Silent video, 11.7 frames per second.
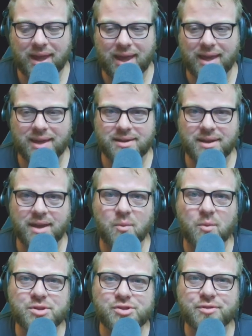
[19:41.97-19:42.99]
And
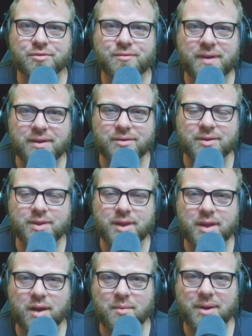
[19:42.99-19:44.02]
what's your favorite
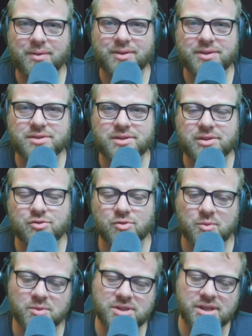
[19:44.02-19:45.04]
thing about this
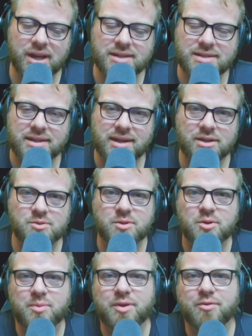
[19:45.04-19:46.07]
distro? We'll see you guys in the next one.
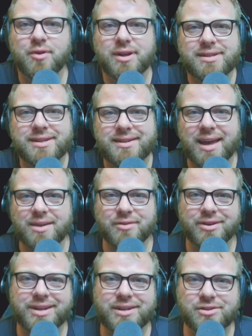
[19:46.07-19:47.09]
Don't be afraid to dive
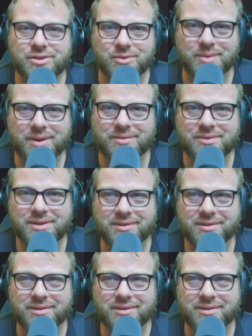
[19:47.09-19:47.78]
on into the rift.